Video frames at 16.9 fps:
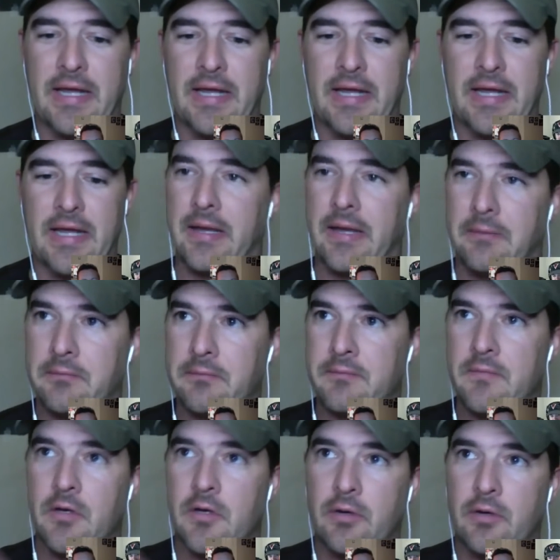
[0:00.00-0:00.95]
Starting
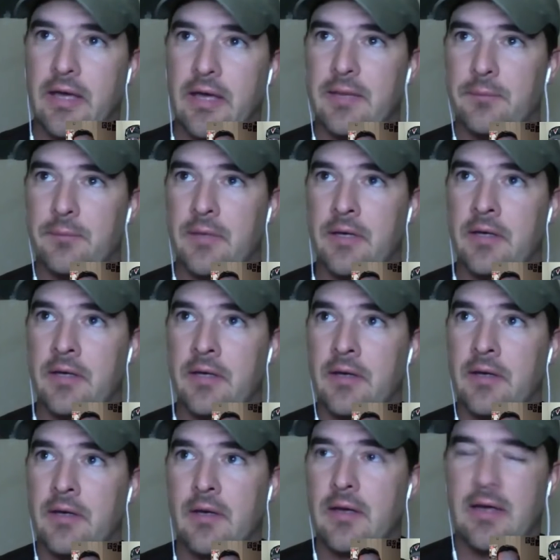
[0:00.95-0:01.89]
out, I'm like,
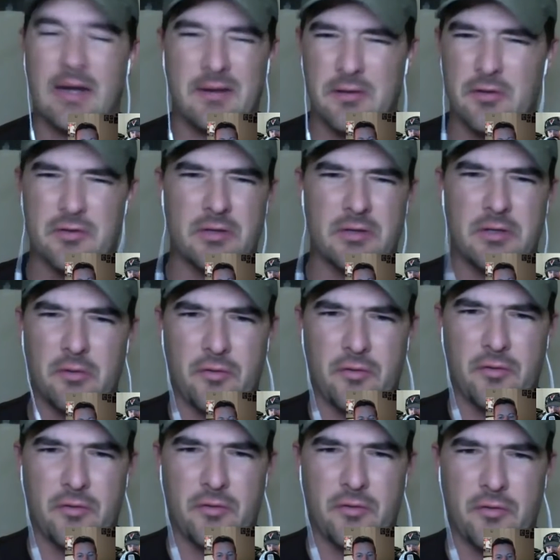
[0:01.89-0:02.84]
okay, give me, I
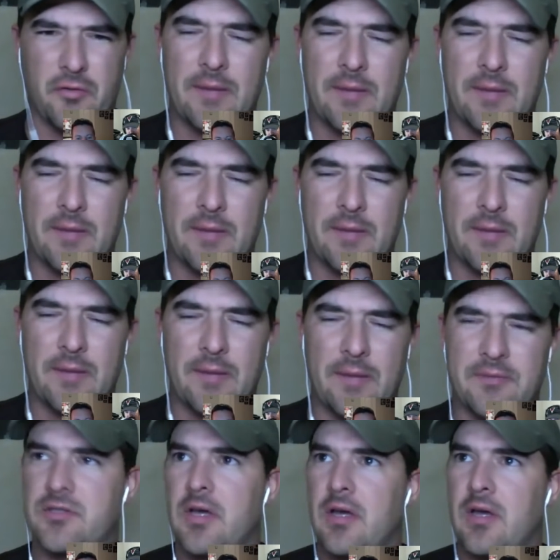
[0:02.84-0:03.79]
usually do three or four
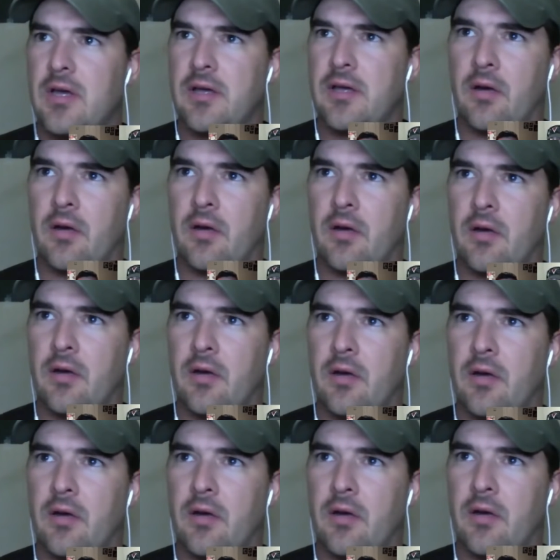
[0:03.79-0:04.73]
reps each. You know, we're
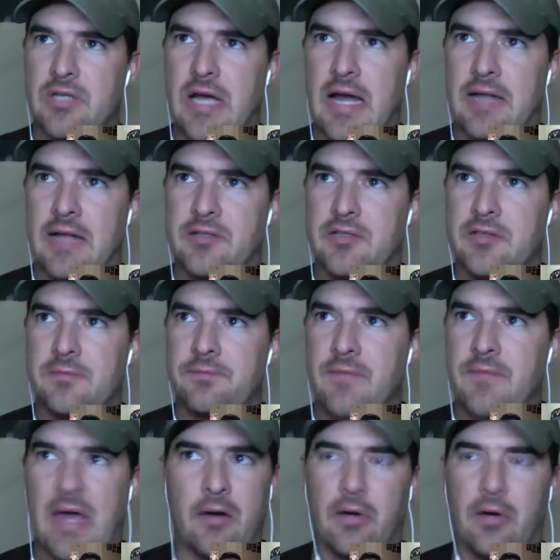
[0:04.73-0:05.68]
going to shoot six
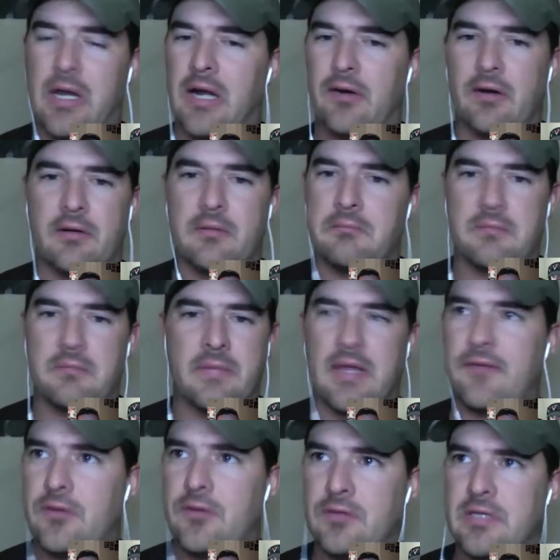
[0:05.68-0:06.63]
shots. I don't care
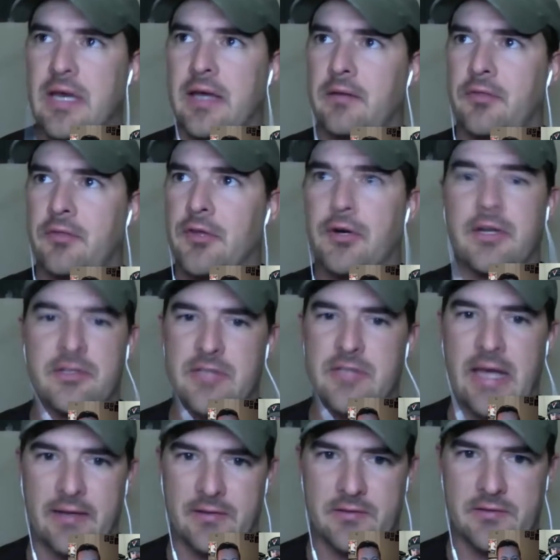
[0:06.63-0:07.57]
if you take
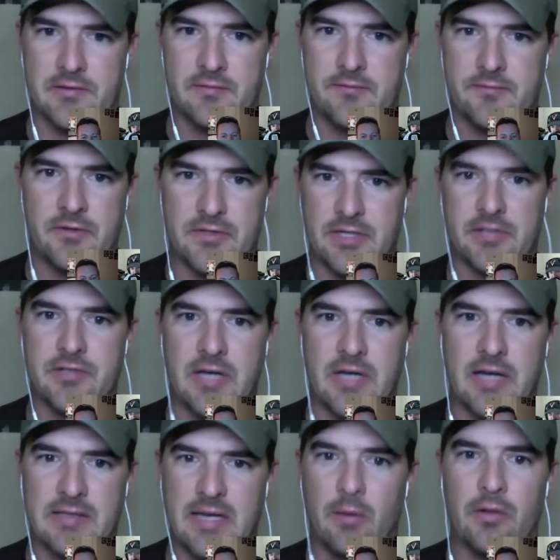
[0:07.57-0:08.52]
30 seconds
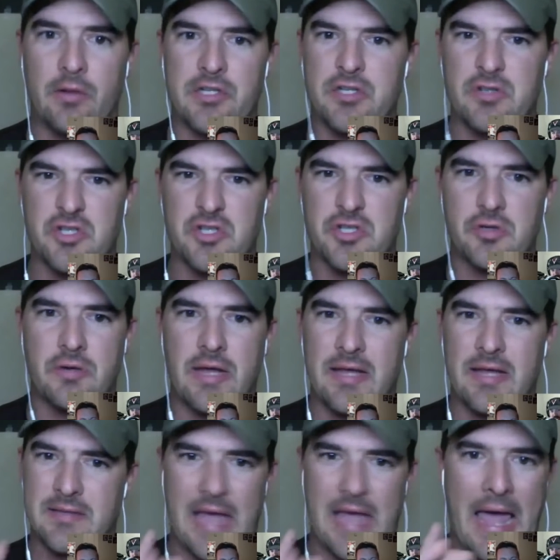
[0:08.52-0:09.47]
for six shots, I want you to
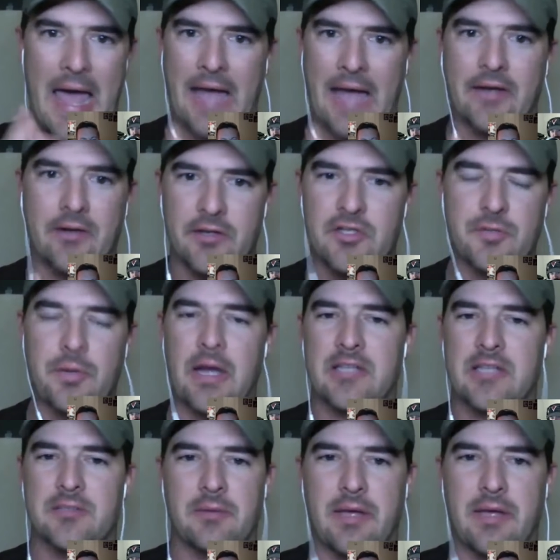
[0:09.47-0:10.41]
shoot as
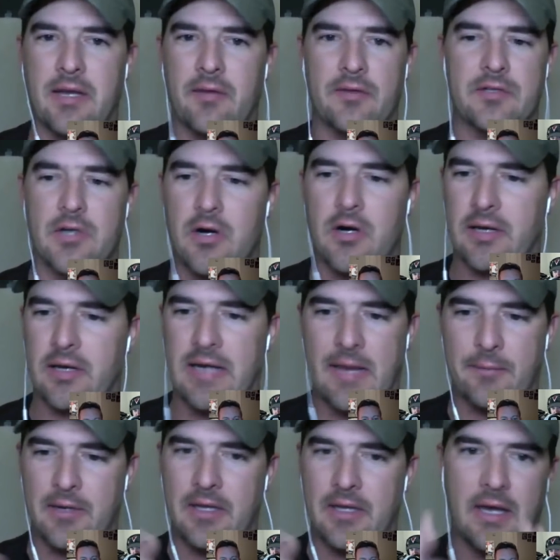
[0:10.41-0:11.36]
accurate as you possibly can on the
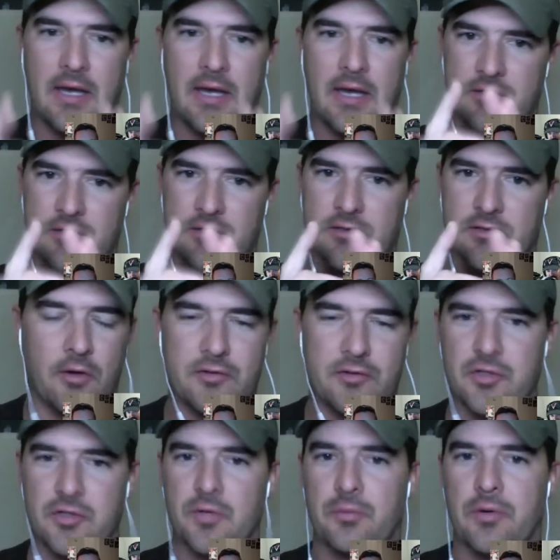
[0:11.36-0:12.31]
target, how many A's, the
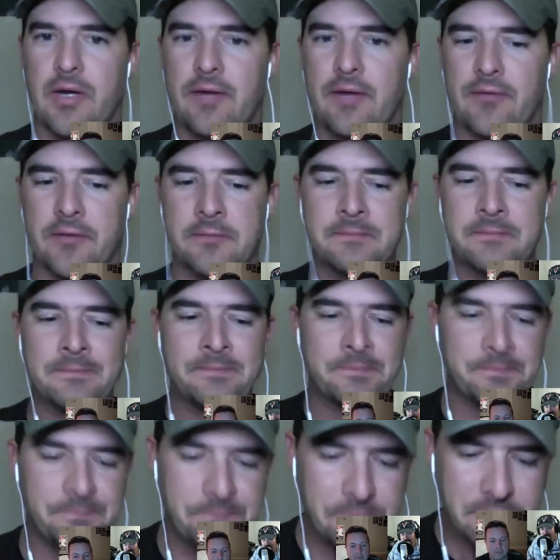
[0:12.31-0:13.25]
smallest group, whatever.
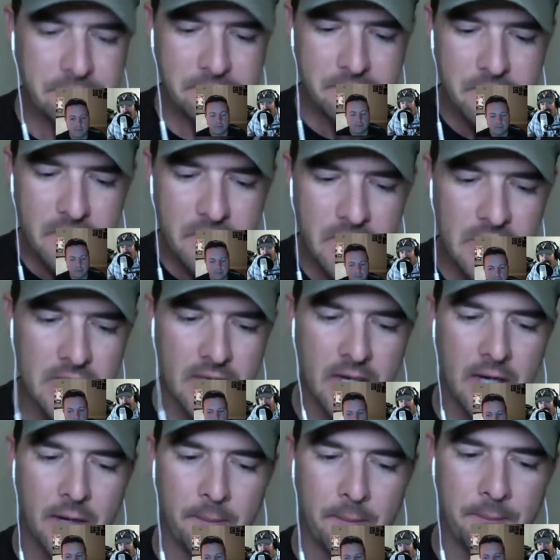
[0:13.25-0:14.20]

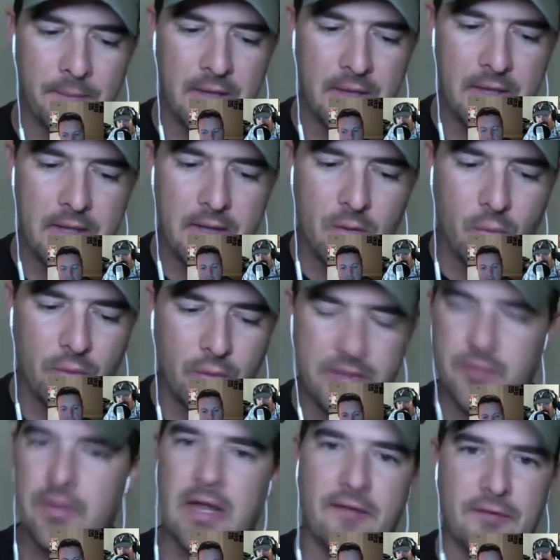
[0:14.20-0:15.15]
Um,
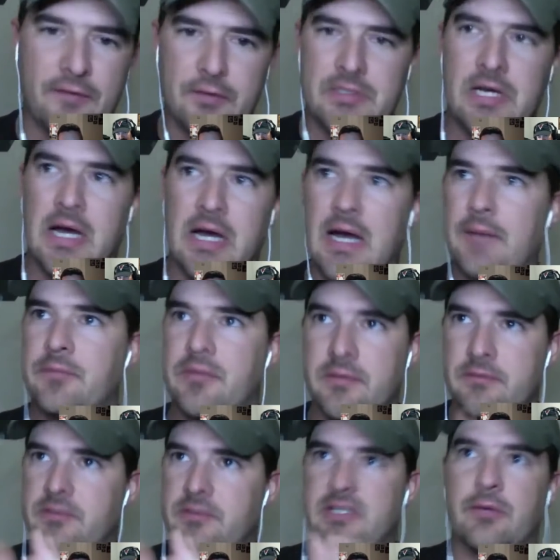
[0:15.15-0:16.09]
we do that a few
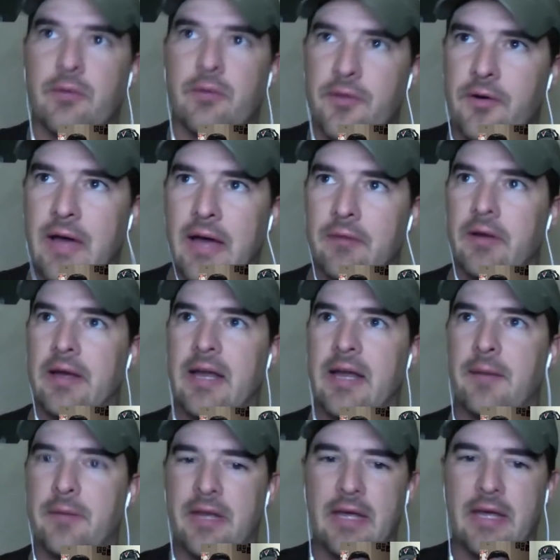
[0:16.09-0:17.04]
times, see where they're
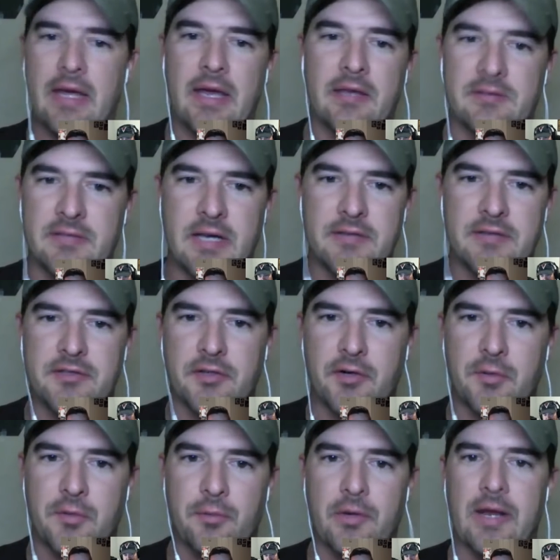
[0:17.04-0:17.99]
at, right? How many A's,
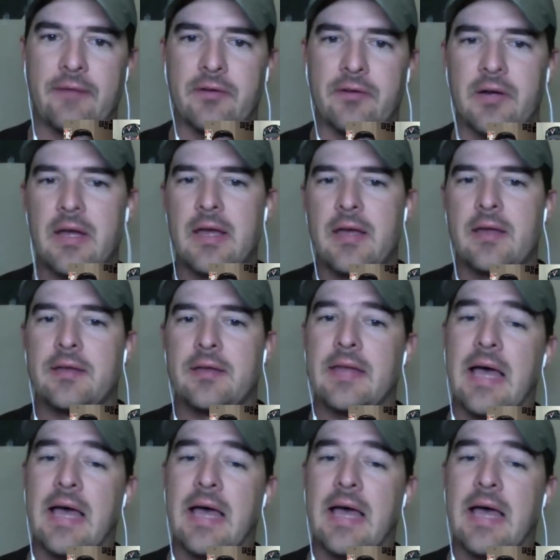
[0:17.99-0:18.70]
size of the group, whatever.